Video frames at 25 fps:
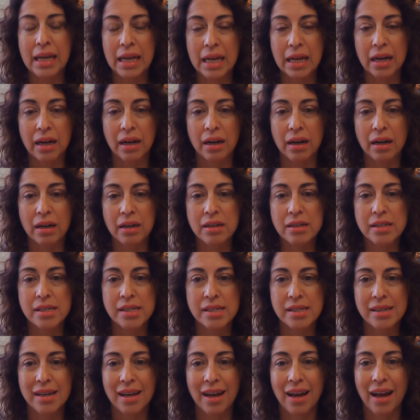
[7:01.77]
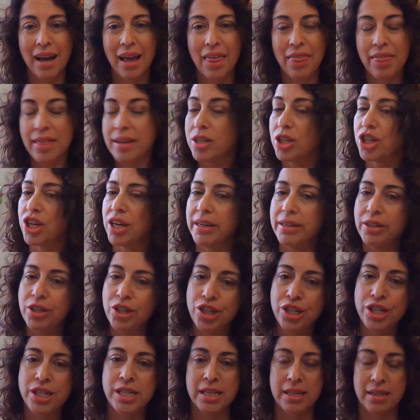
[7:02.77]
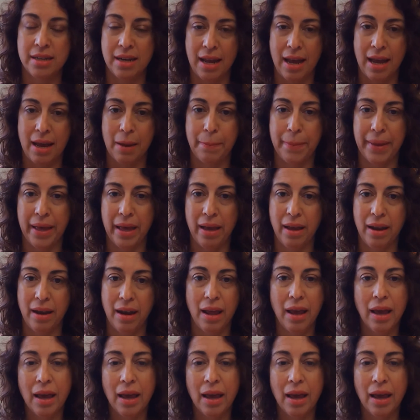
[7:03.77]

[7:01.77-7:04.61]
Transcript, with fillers: years, the change didn't happen